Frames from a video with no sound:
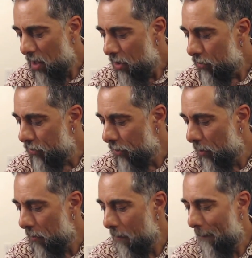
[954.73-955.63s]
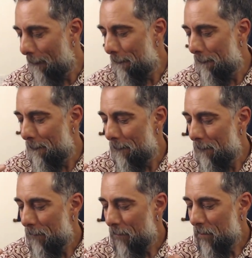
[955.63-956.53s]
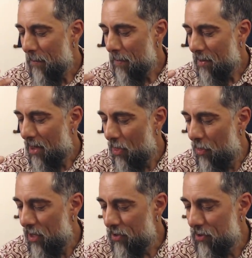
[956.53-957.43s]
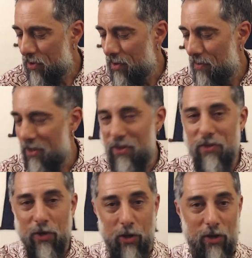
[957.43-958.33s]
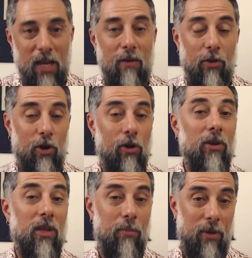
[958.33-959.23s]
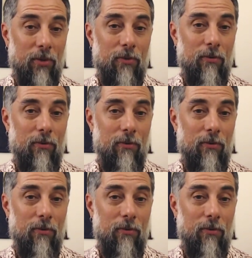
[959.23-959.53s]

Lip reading: So this is the kind of the early Buddhist